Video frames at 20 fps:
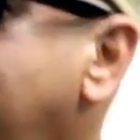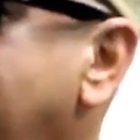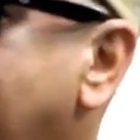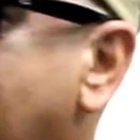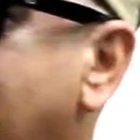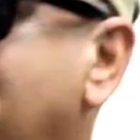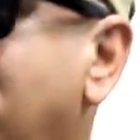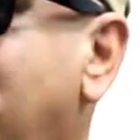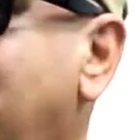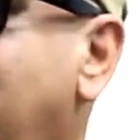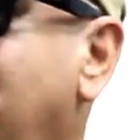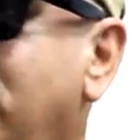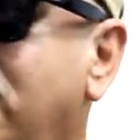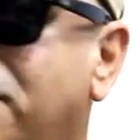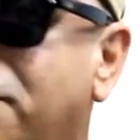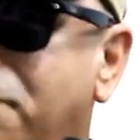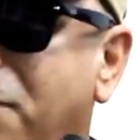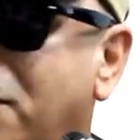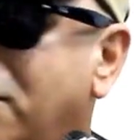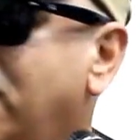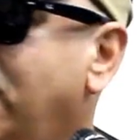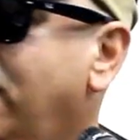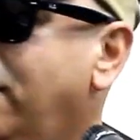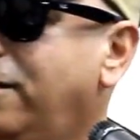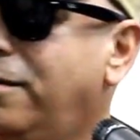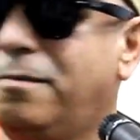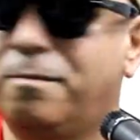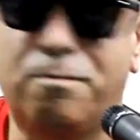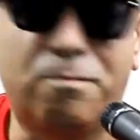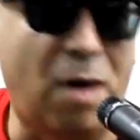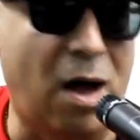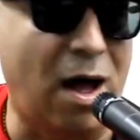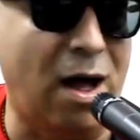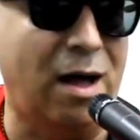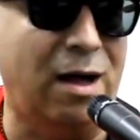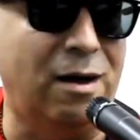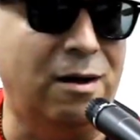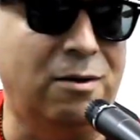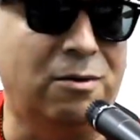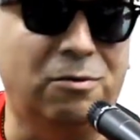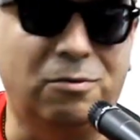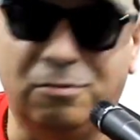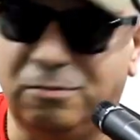bum bum